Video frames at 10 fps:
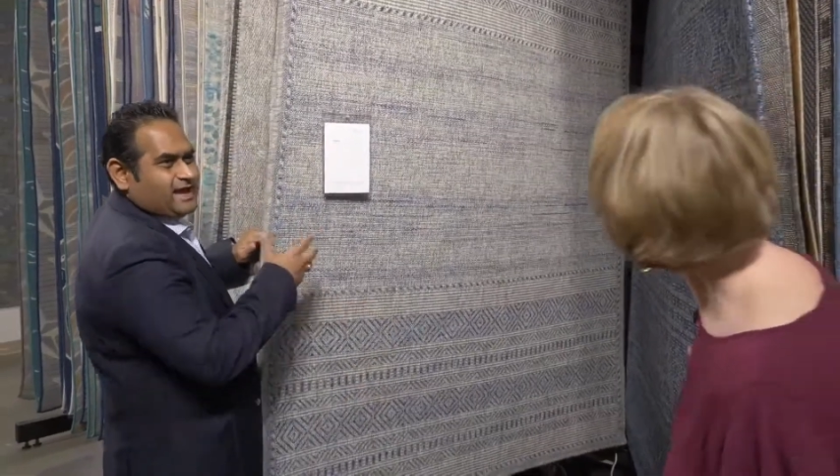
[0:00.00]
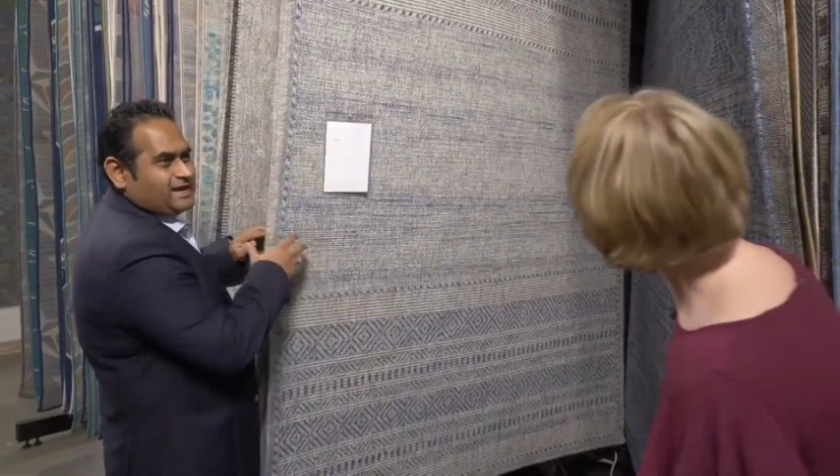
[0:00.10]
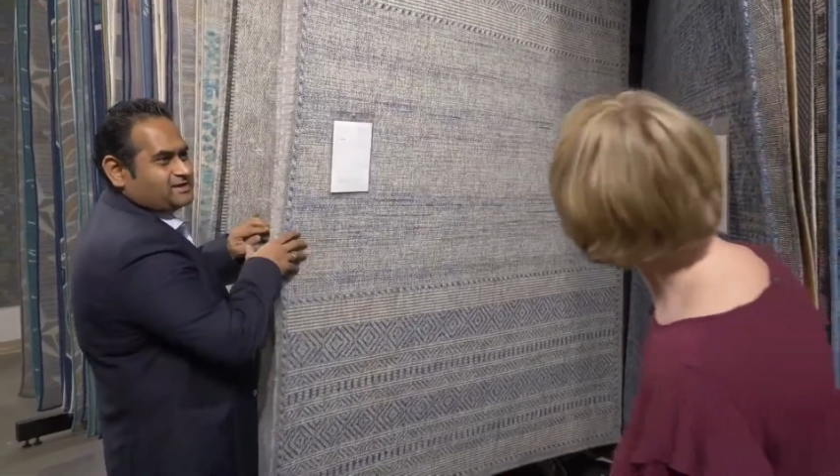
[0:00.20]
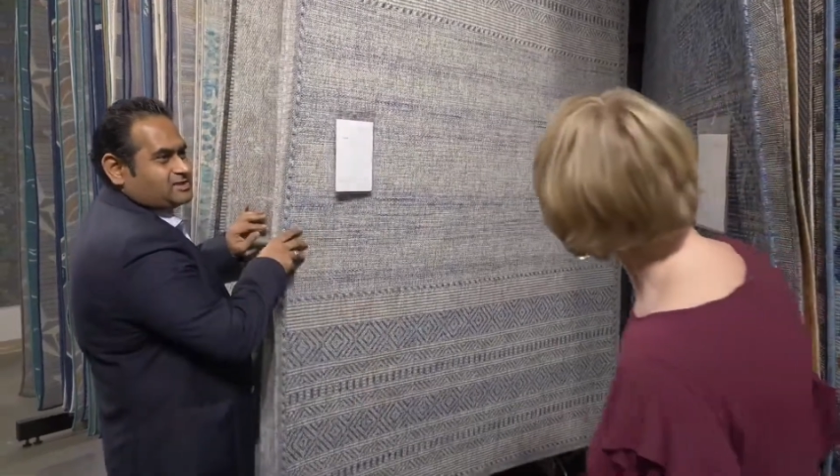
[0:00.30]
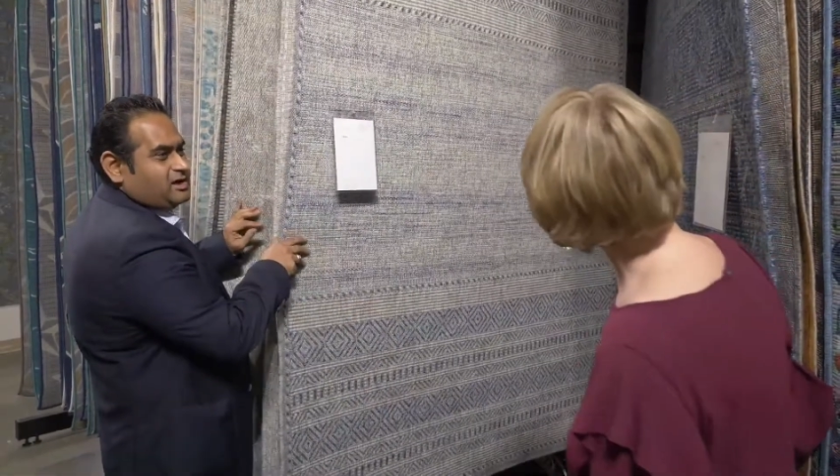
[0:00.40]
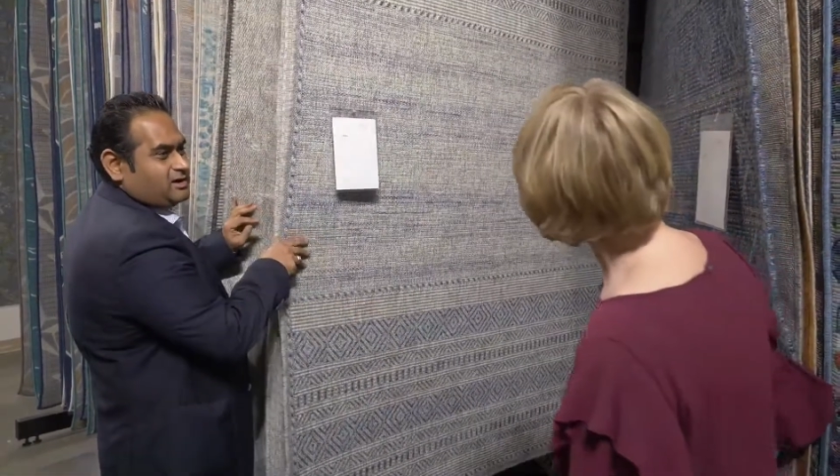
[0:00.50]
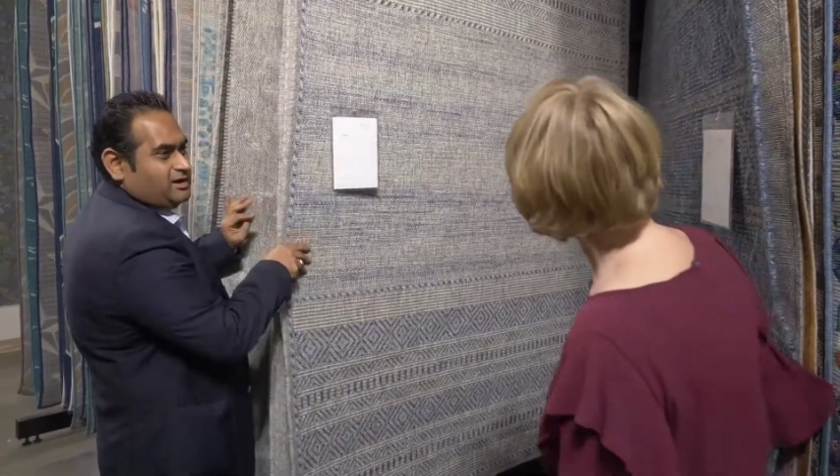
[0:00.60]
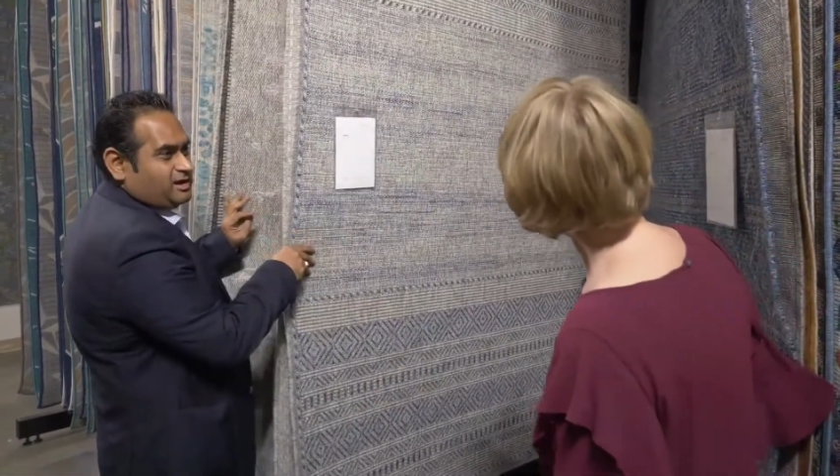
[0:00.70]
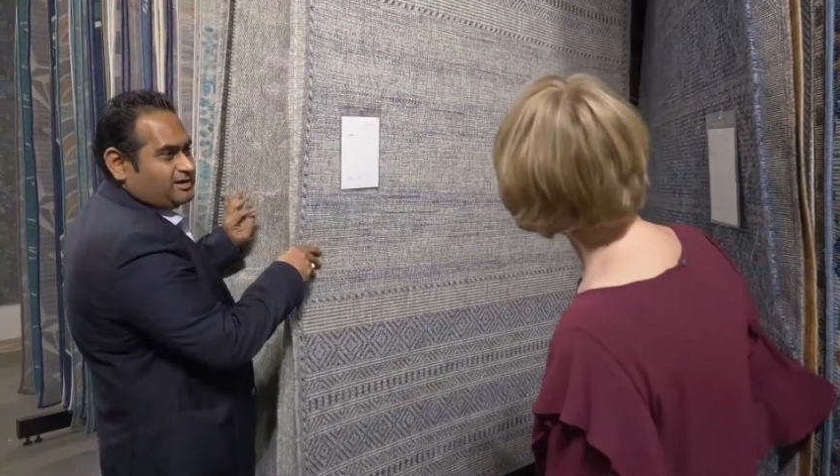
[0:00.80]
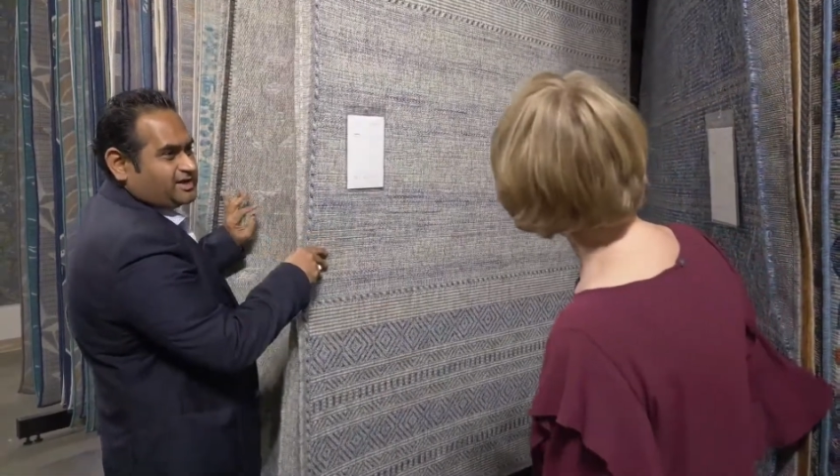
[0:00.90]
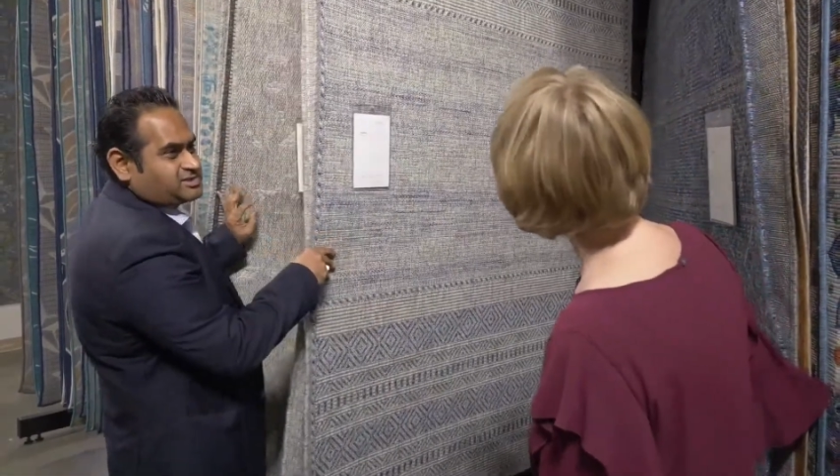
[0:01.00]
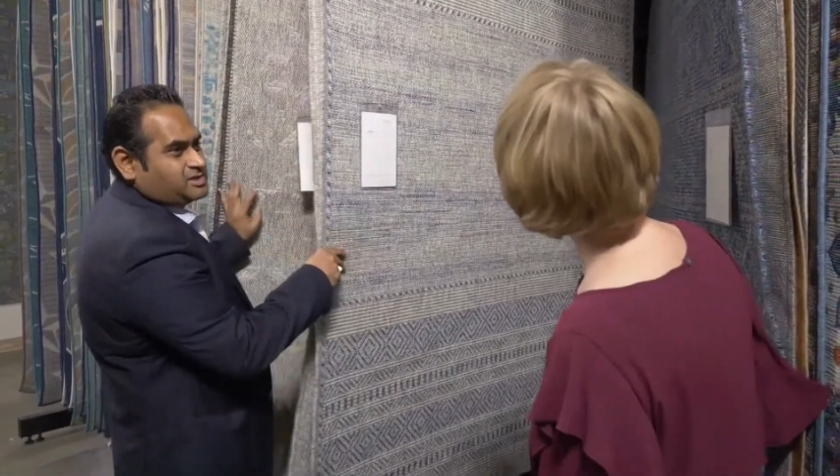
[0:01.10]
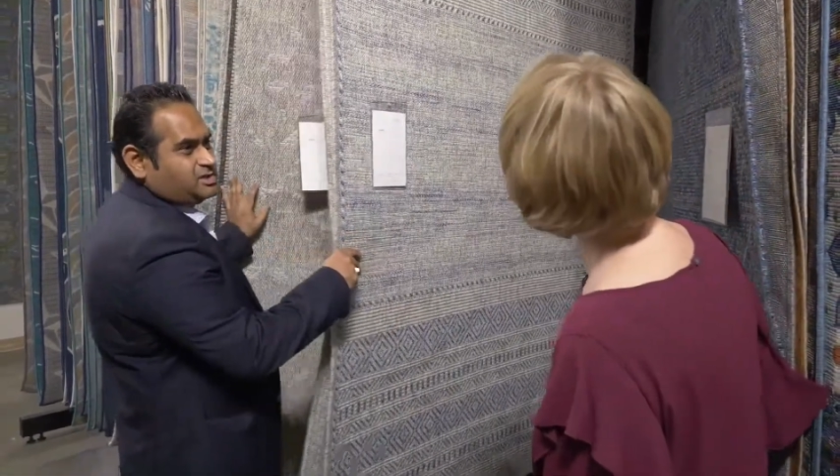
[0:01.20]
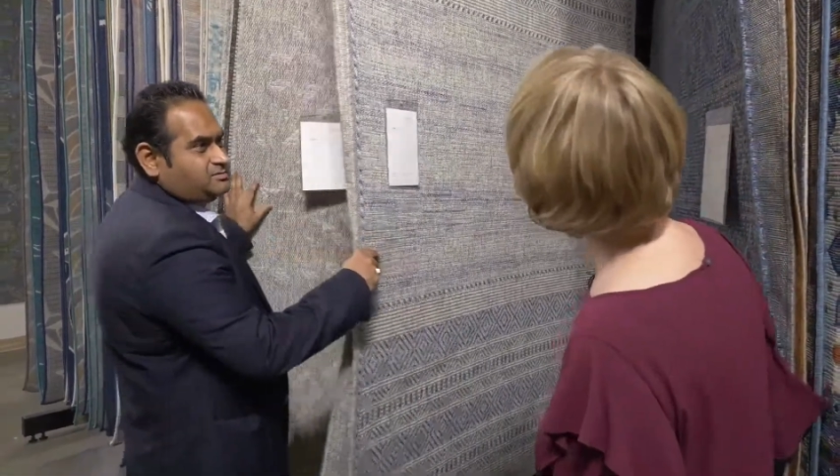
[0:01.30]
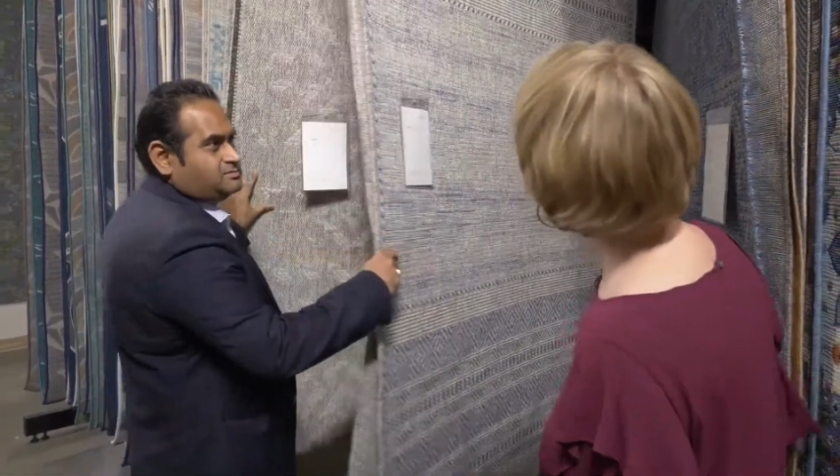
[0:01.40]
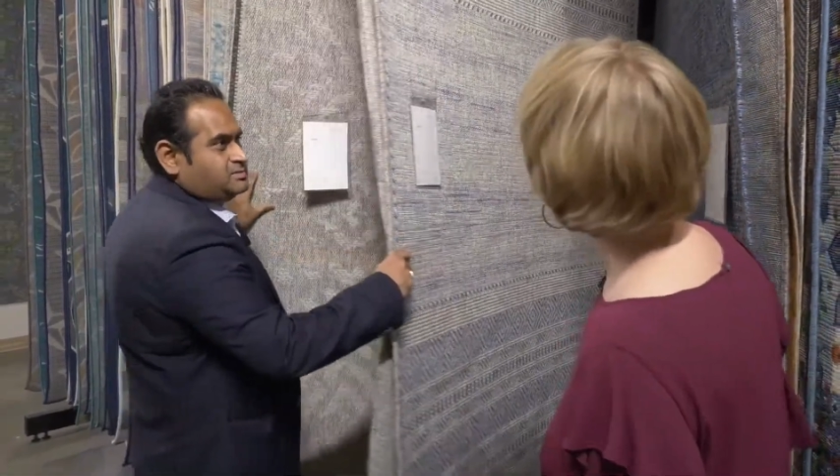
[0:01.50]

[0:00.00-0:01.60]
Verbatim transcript: flat. It's a lot, lot of texture. No,